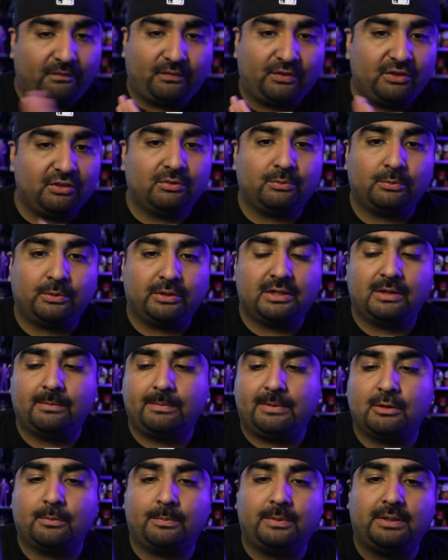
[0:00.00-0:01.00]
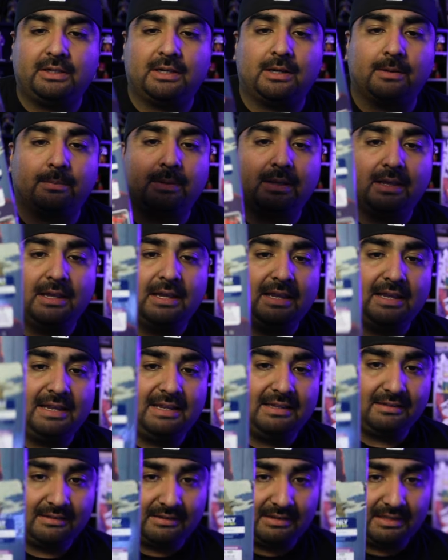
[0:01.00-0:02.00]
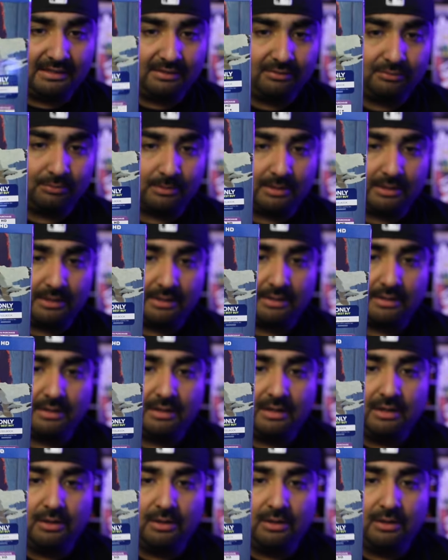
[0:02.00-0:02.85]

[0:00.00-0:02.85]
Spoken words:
first one we're gonna be opening up is this one,